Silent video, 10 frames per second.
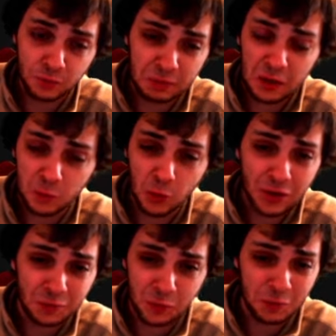these weren't
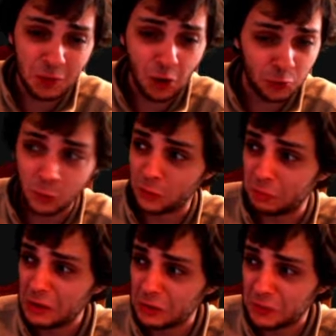even some hardcore
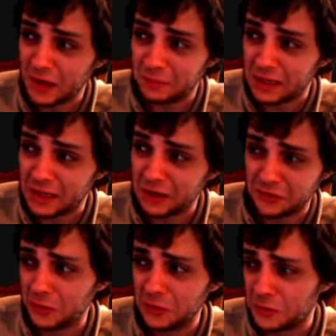builds. I mean, hell,
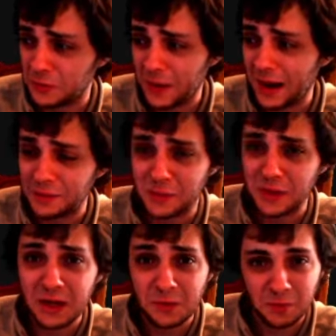two of the survivors
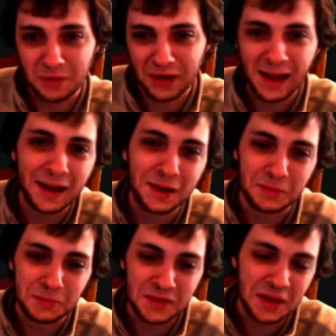didn't even bring
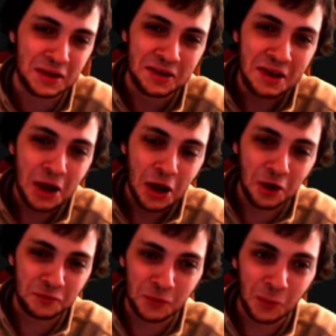items. And
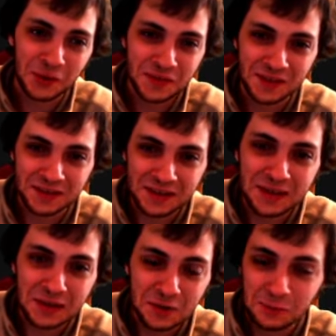of the ones that
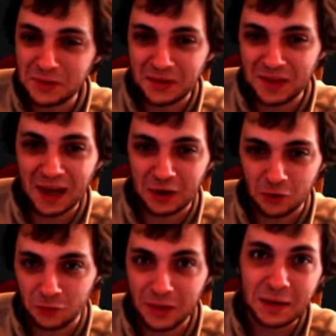did, we just got a
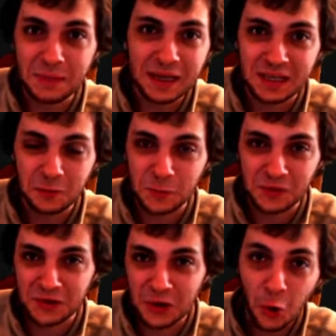gray medkit with
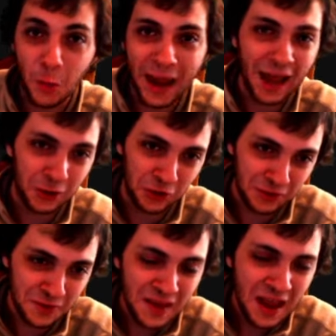no
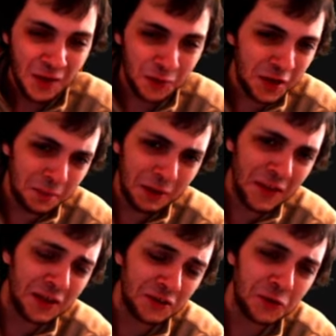add-ons. Think about
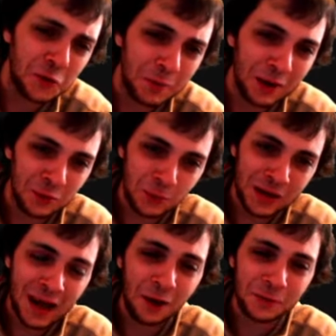that too, by the way,
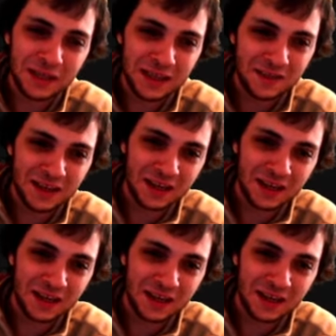how easy it